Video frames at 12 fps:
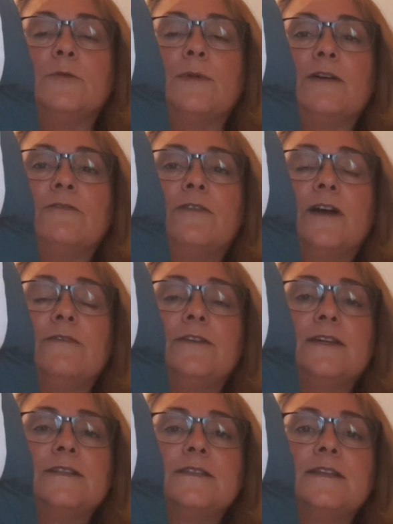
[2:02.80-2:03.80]
about 5
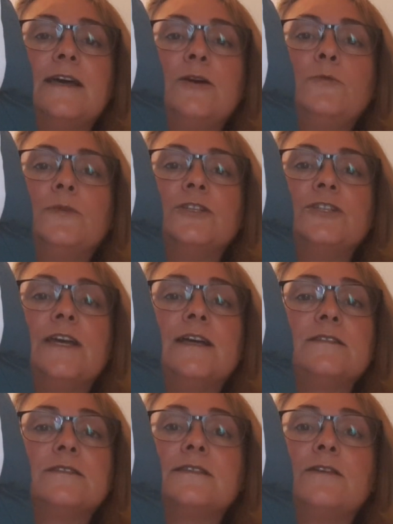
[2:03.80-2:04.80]
years now, but she
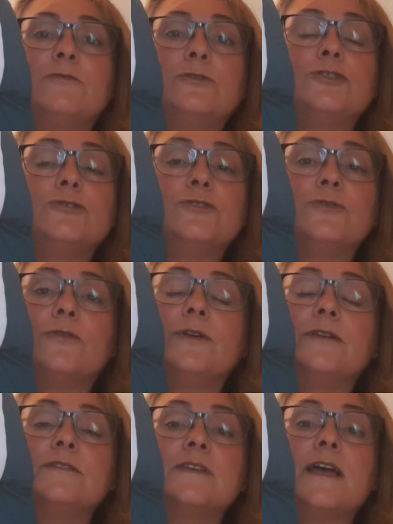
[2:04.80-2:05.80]
has several
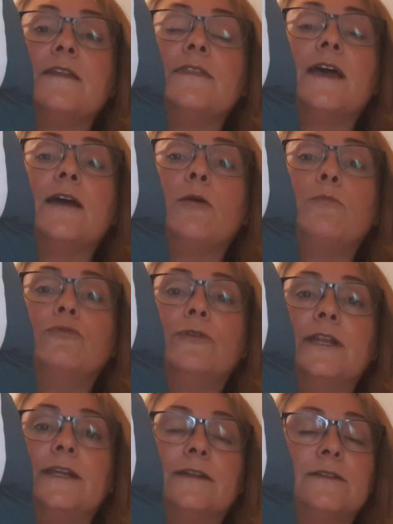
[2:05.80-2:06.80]
tutorials and they are
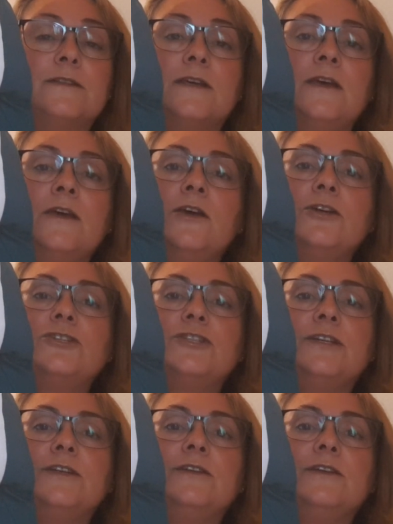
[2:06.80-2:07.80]
brilliant.
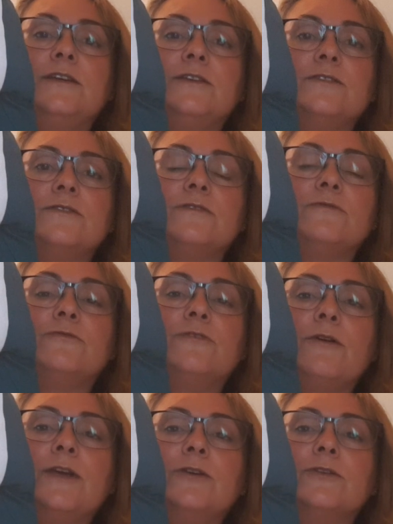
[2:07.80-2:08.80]
She is
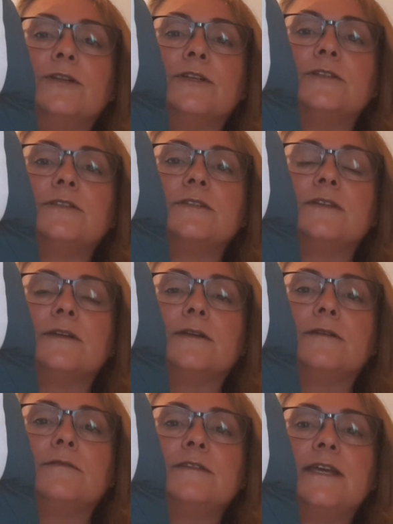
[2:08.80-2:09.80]
very good at
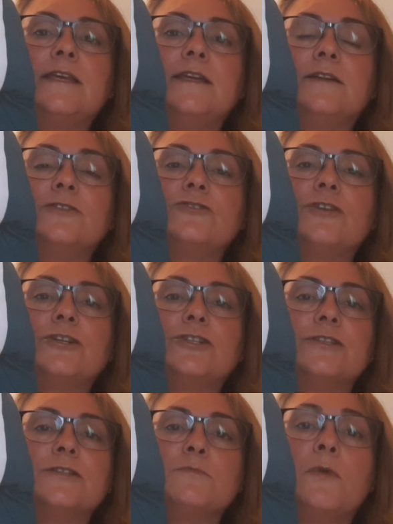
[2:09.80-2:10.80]
taking
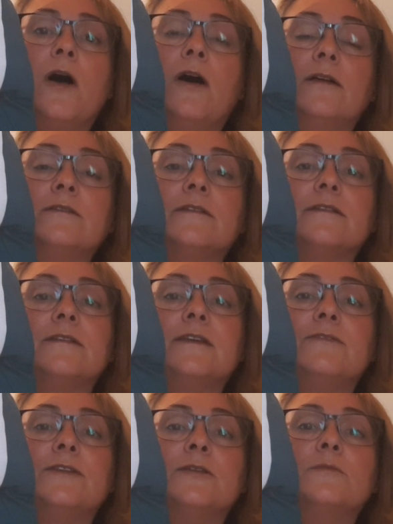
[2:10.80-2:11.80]
instructions apart and
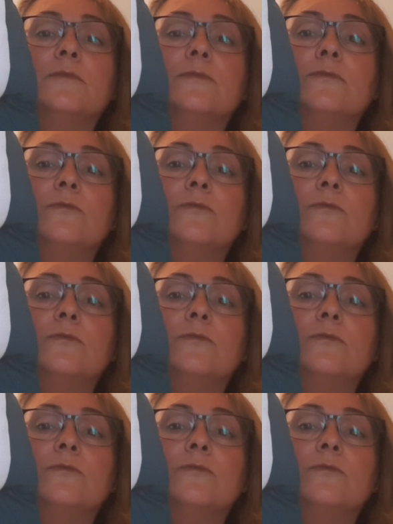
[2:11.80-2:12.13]
giving them